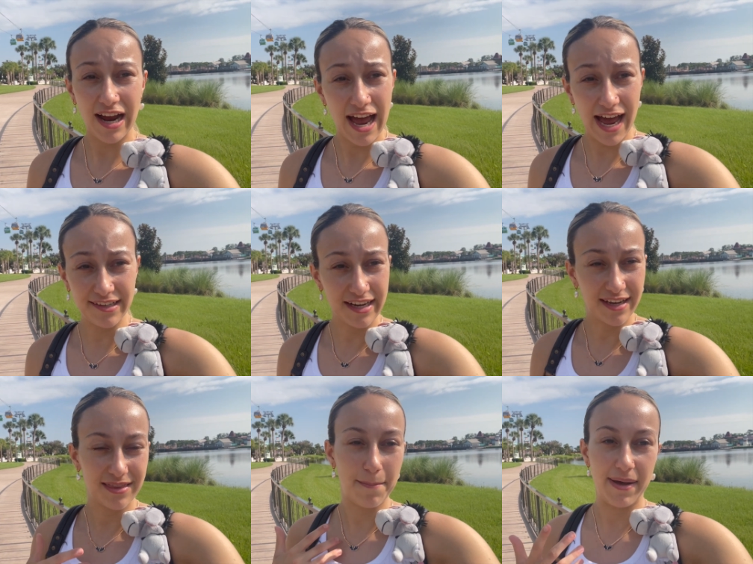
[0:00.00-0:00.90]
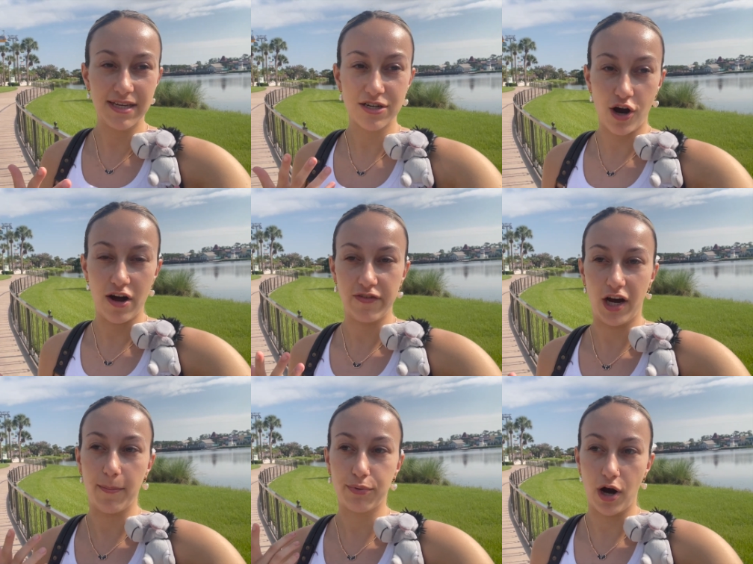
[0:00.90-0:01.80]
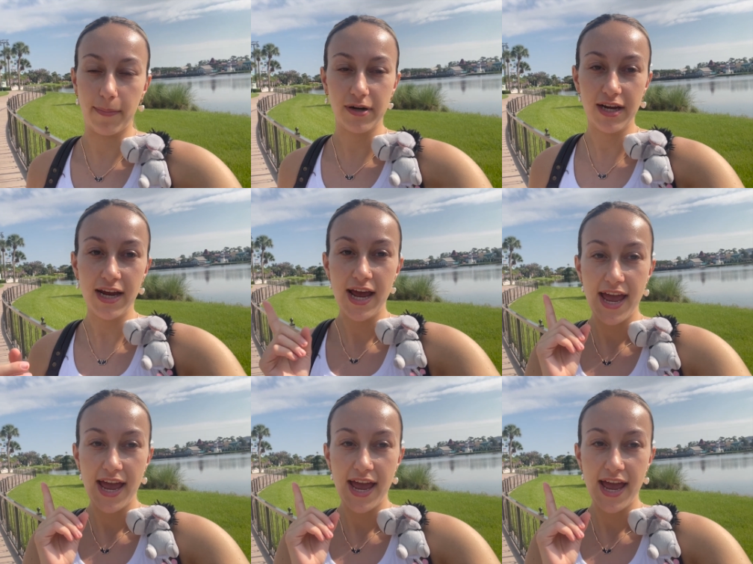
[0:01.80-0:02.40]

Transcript: had like the best coffee on property,